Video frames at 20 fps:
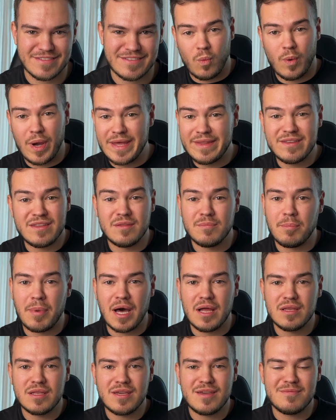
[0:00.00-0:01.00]
When in
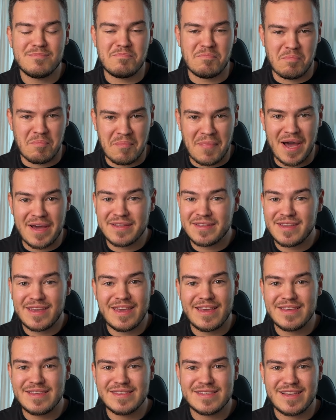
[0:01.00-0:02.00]
Bali,
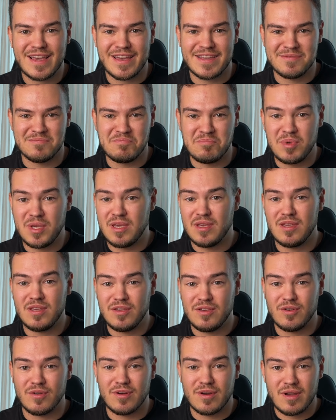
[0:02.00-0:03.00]
monkeys can be
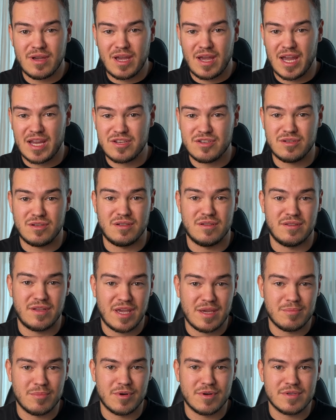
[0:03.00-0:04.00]
your actual
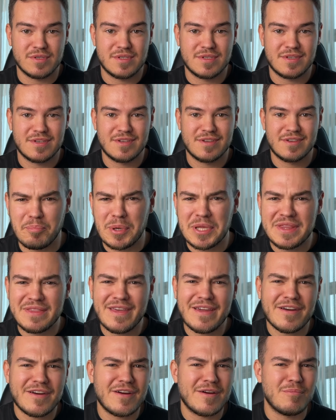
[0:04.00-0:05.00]
neighbors, but
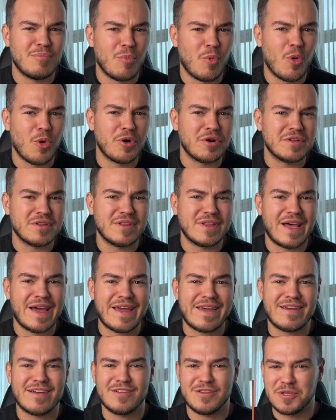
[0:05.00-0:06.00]
they're more
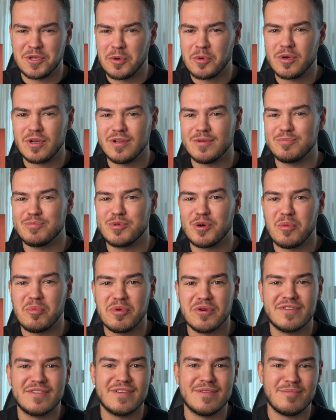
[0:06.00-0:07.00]
like local
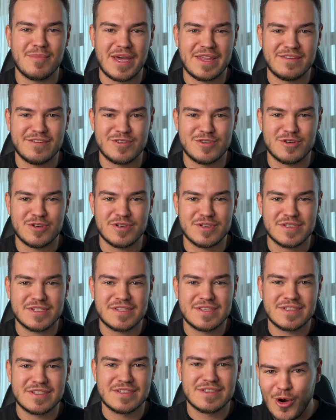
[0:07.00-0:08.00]
property
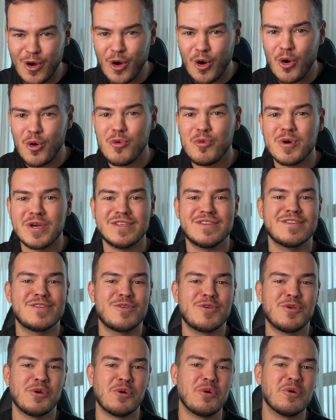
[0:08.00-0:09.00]
managers, always
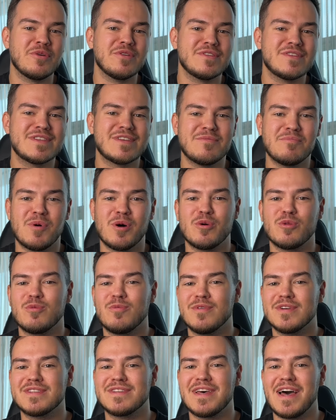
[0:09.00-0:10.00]
curious about
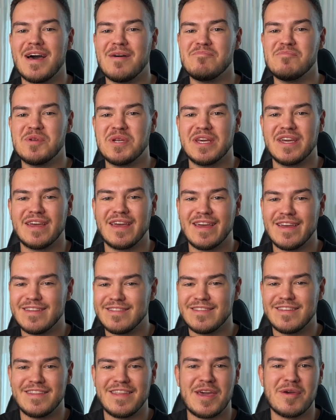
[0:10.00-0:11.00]
what's happening in
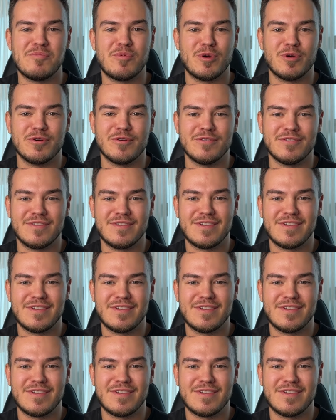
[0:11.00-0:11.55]
the neighborhood.